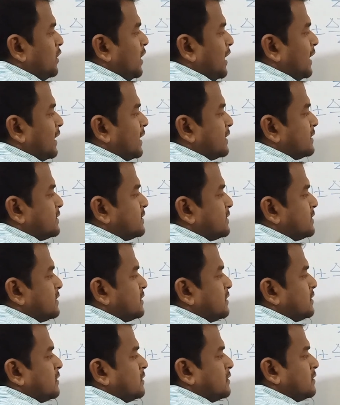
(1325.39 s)
deltas
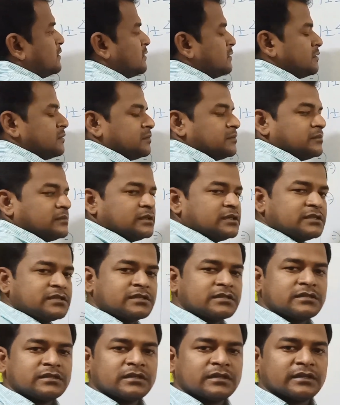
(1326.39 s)

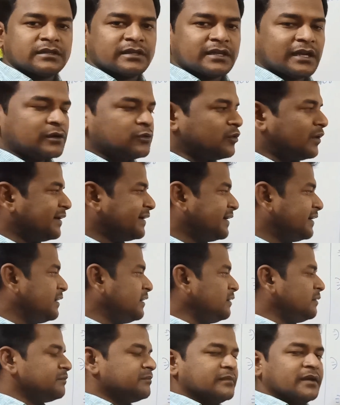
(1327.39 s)
means that
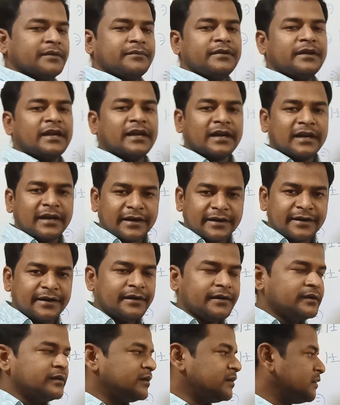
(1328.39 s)
quantity may be
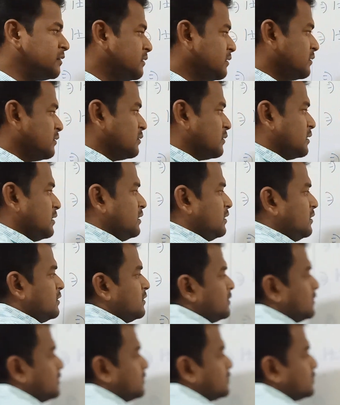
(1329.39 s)
neglected. Okay,
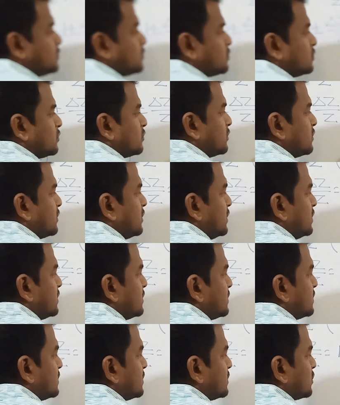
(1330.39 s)
so
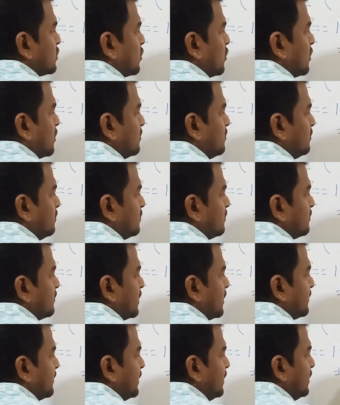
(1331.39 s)
this term
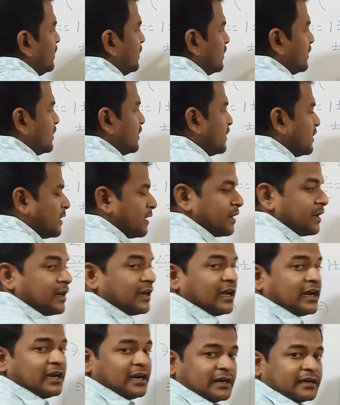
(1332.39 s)
may be
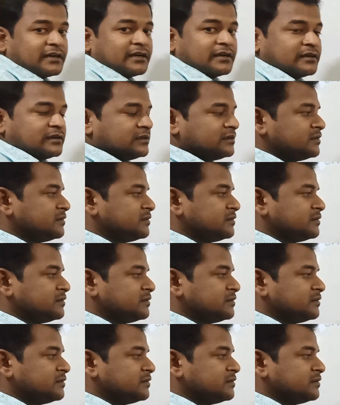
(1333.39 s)
neglected.